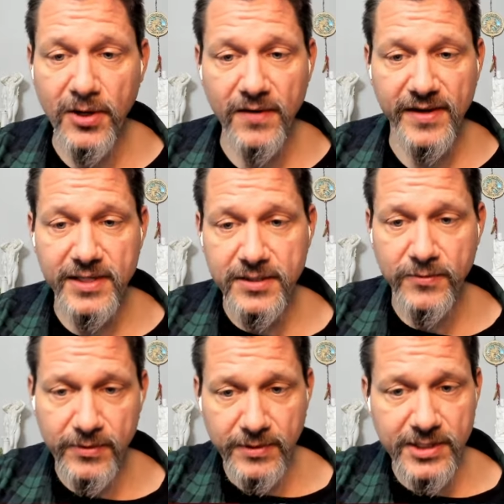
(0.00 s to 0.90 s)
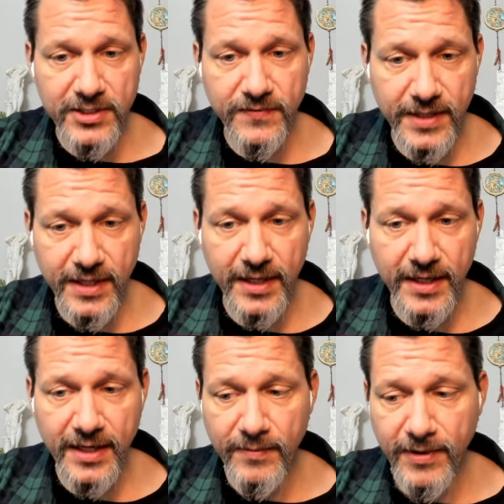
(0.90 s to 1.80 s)
of us. We just forget it.
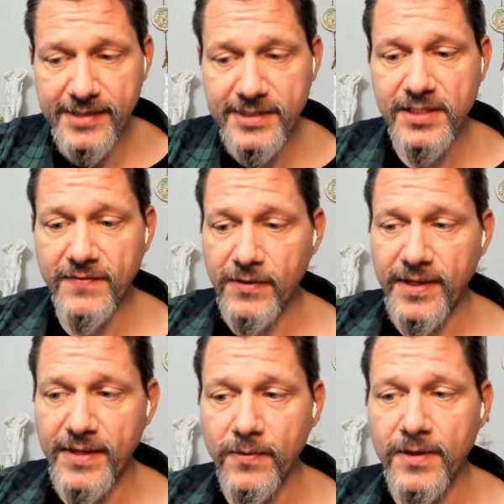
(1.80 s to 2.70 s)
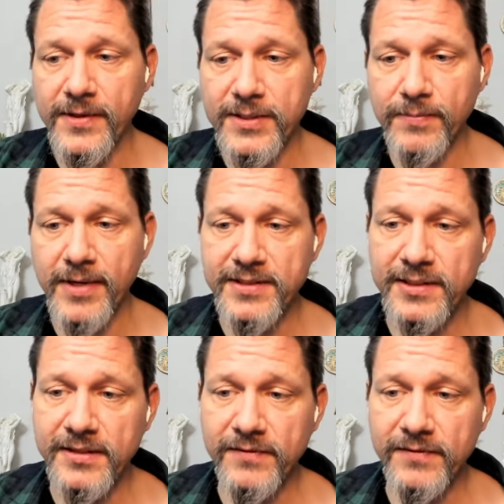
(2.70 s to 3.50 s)
And the process of the great work is a process of